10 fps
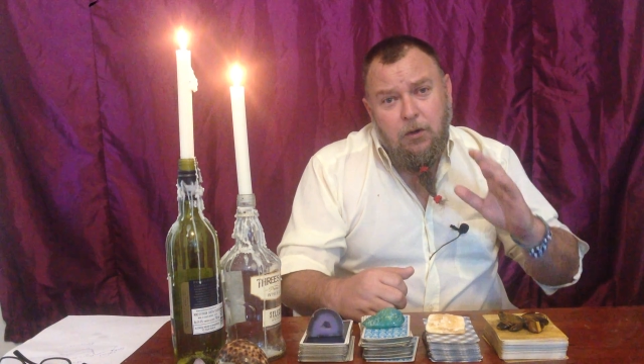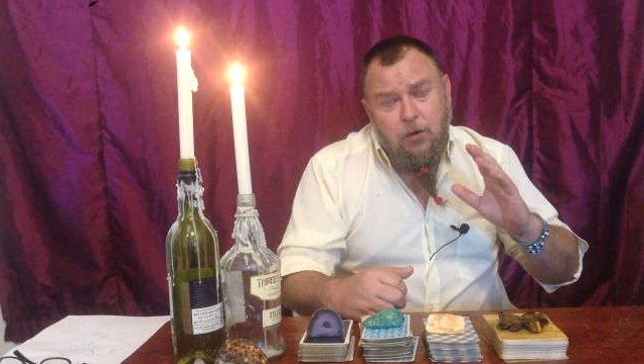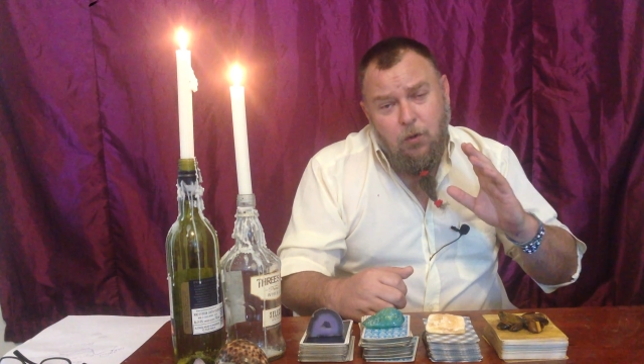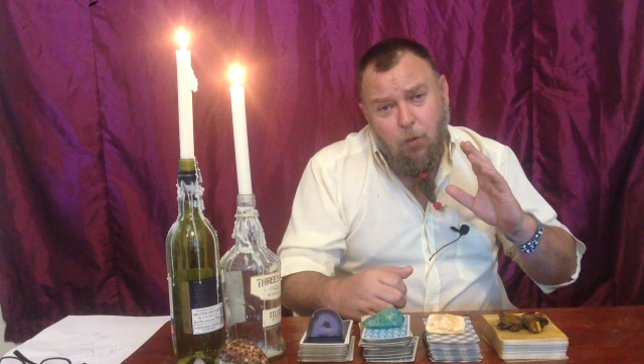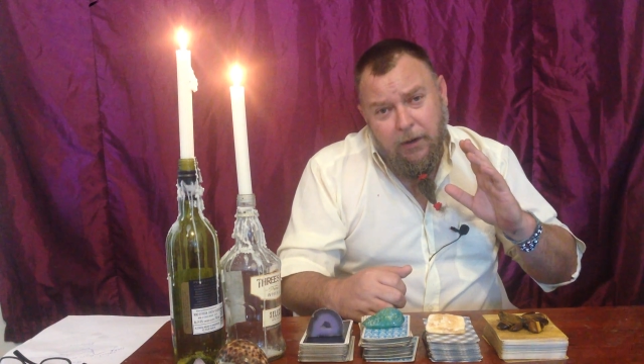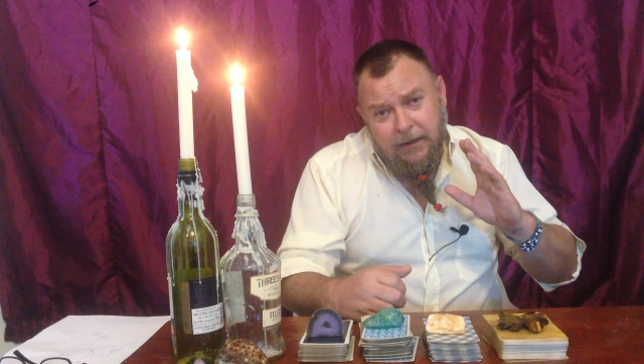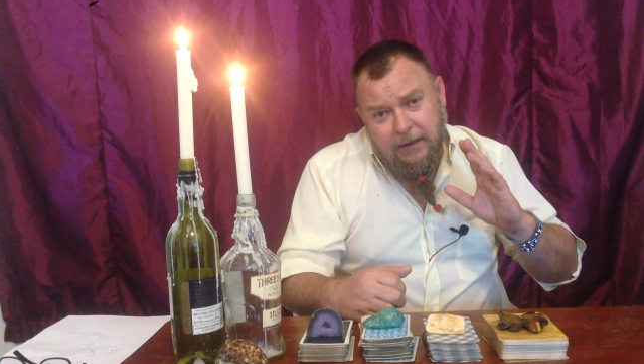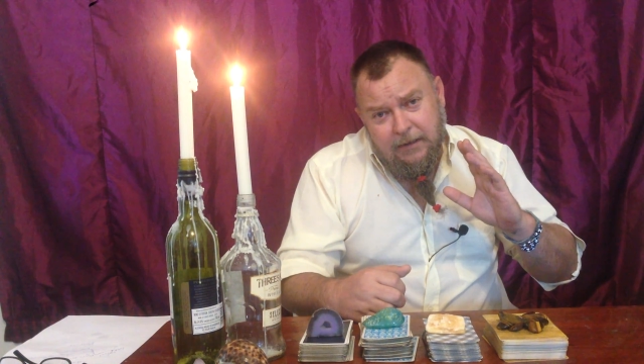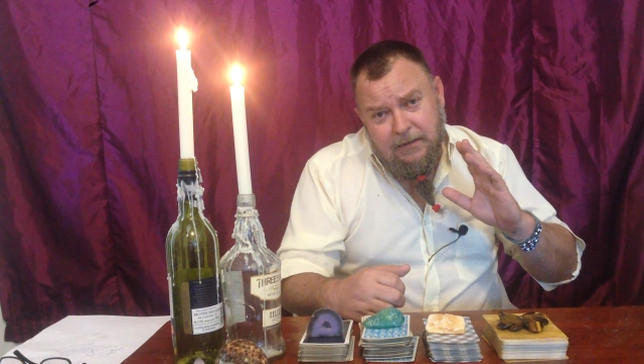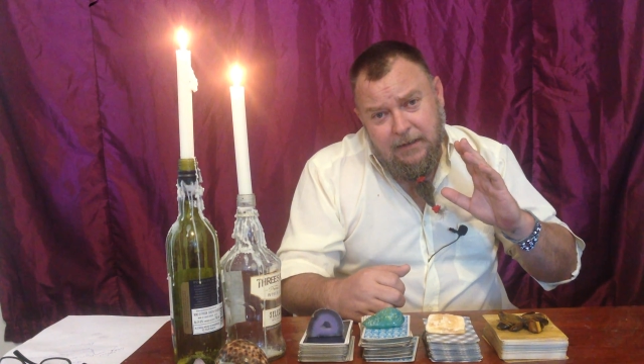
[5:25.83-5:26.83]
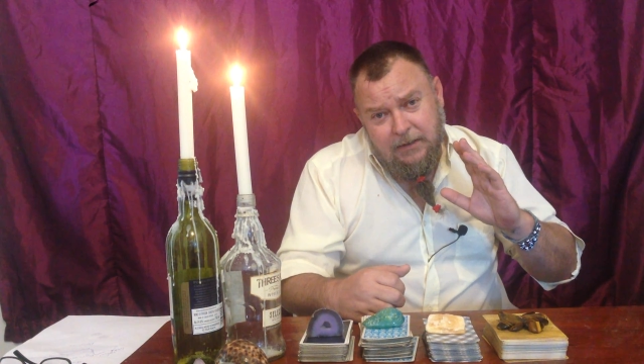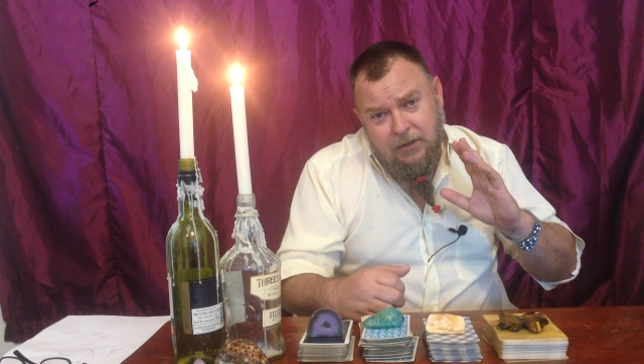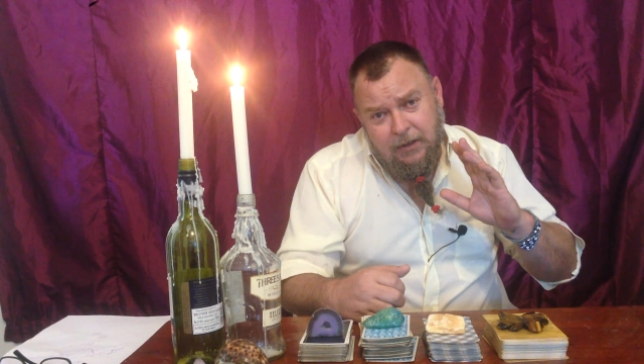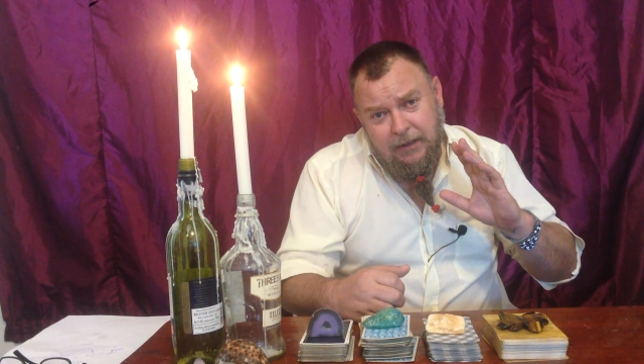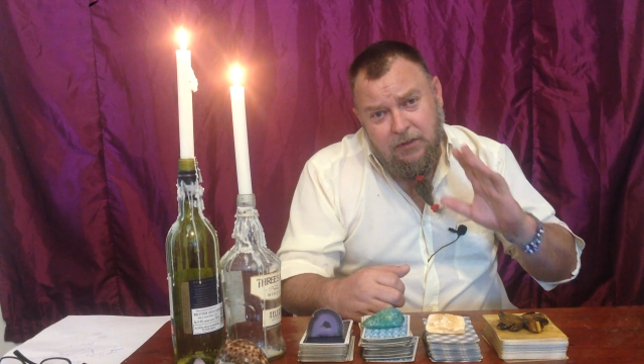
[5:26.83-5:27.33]
do what it is that
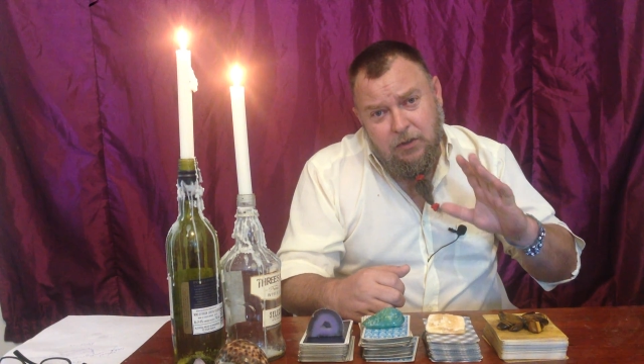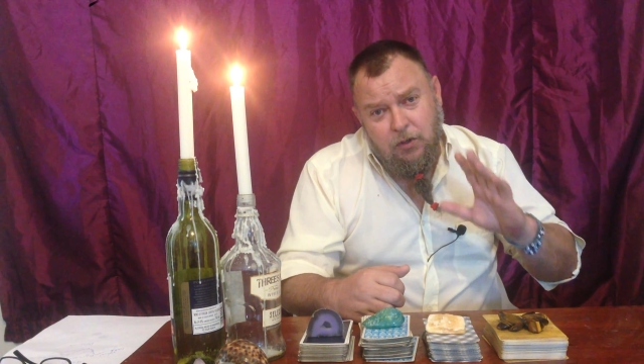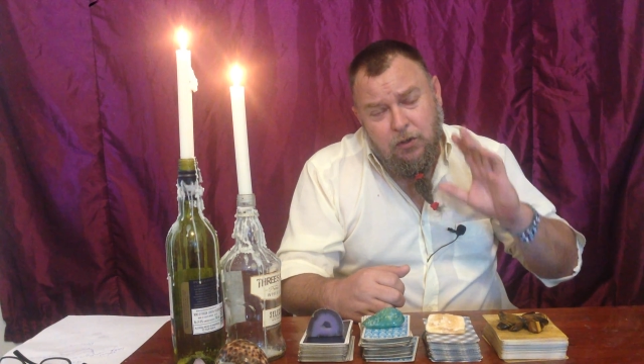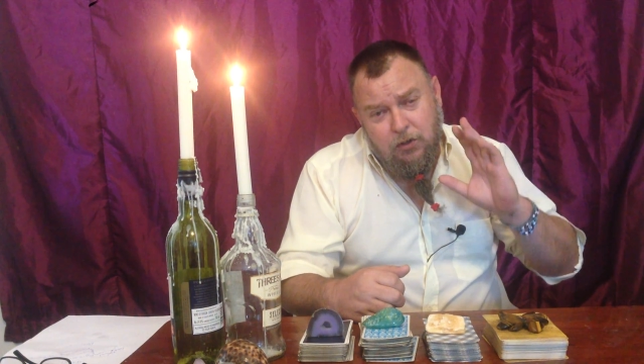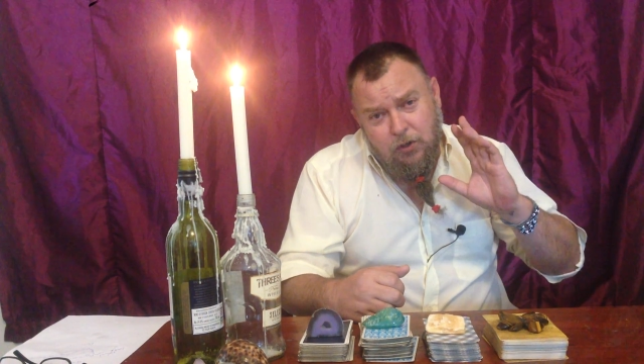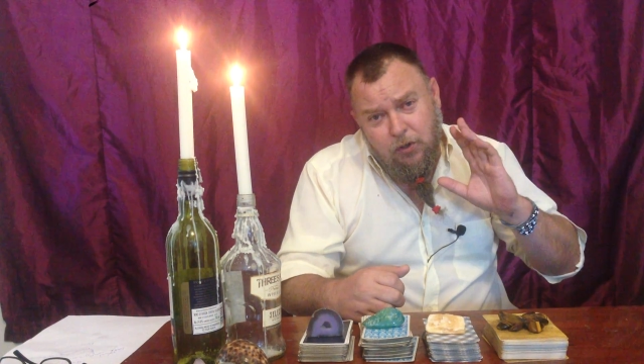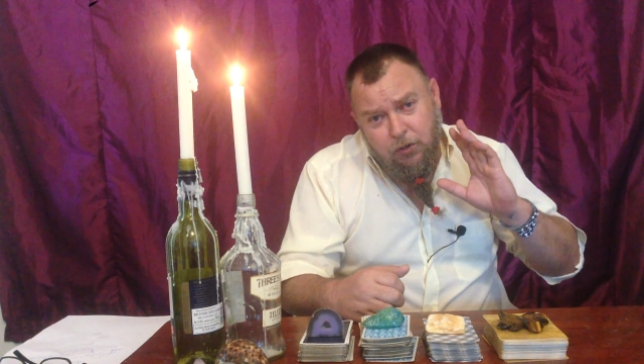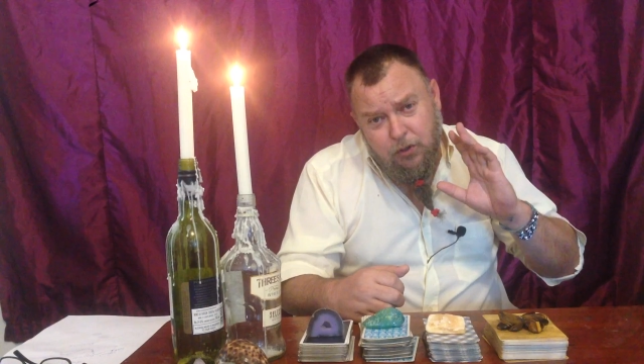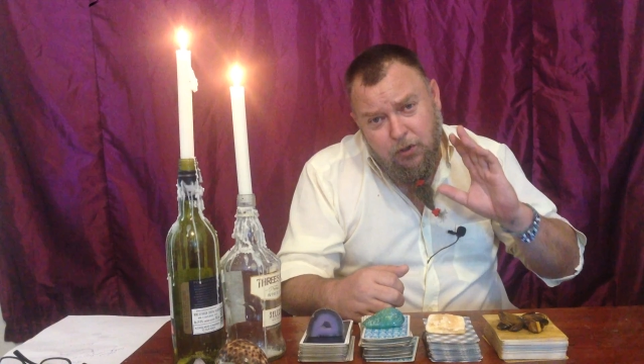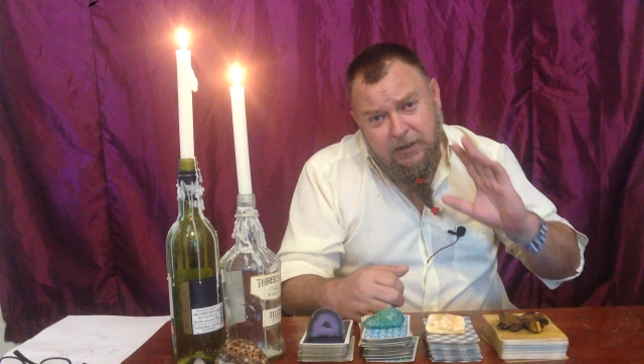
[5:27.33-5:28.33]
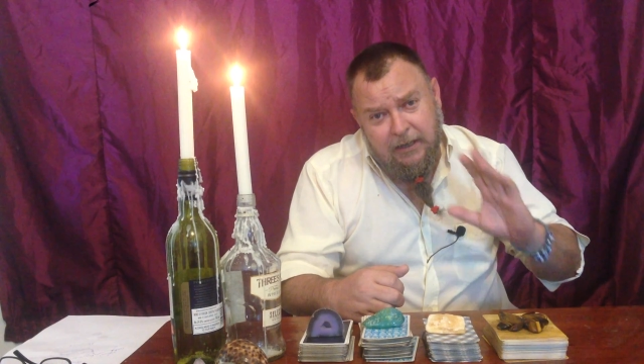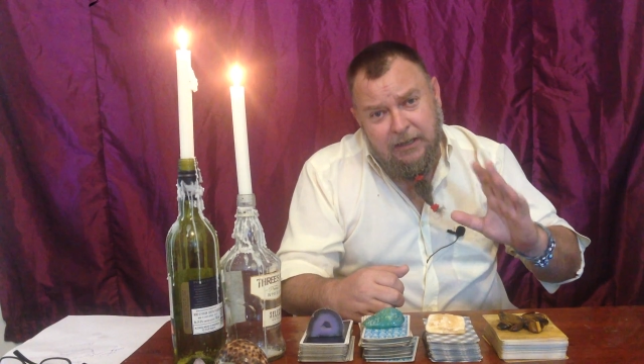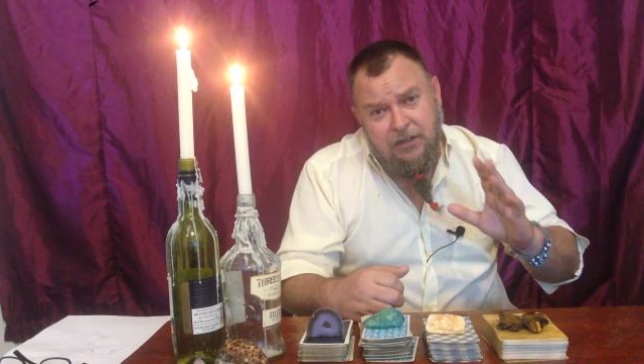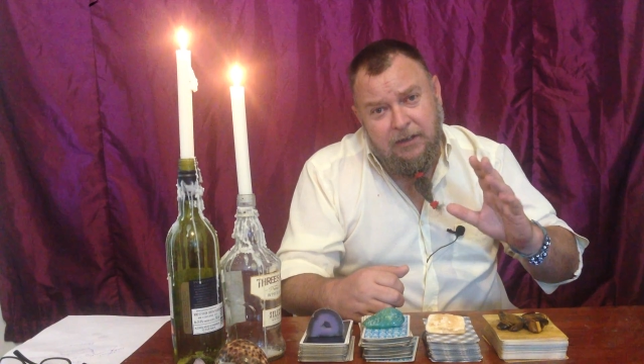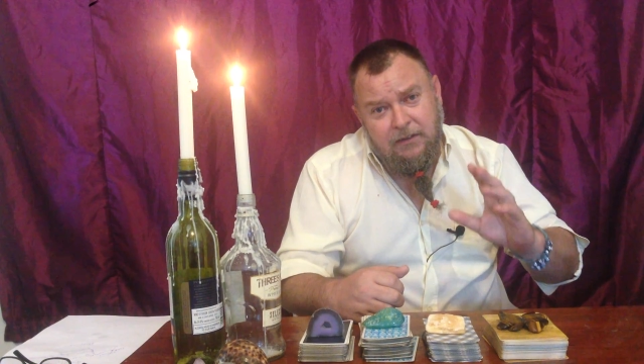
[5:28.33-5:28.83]
you need to do your due
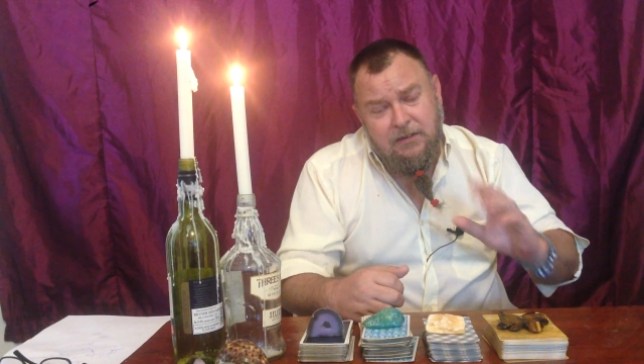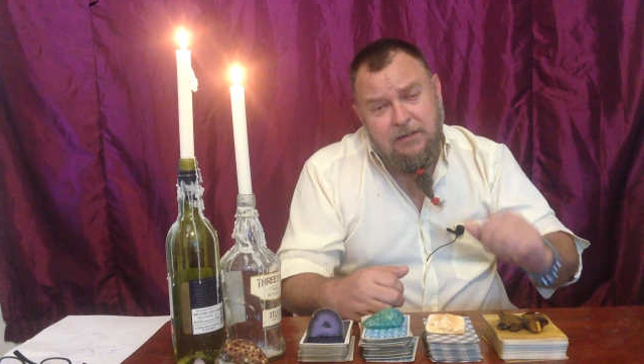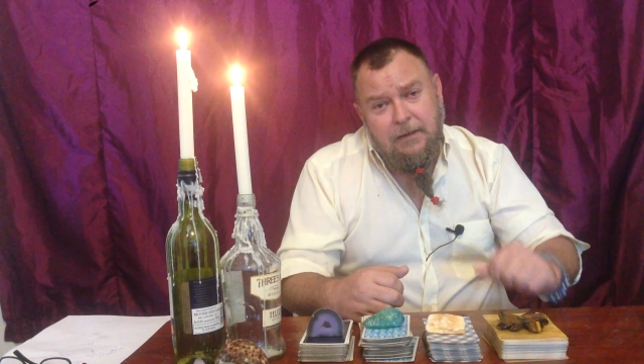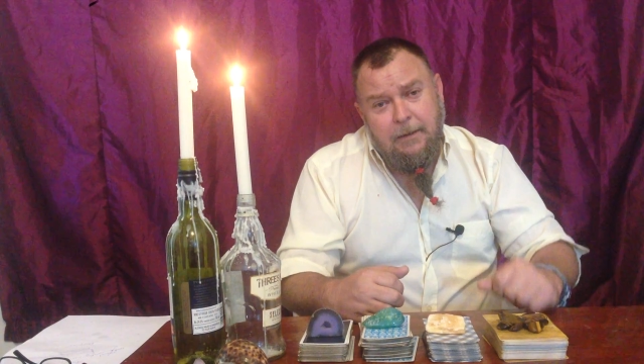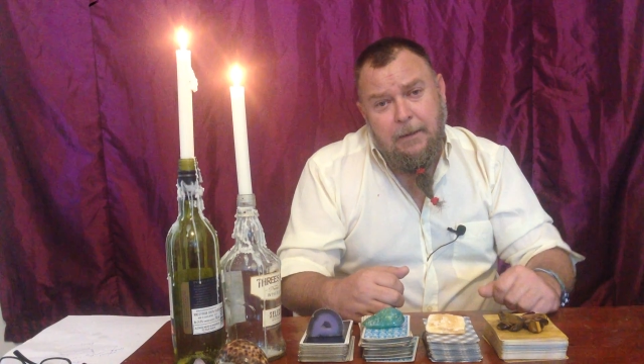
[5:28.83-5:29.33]
diligence.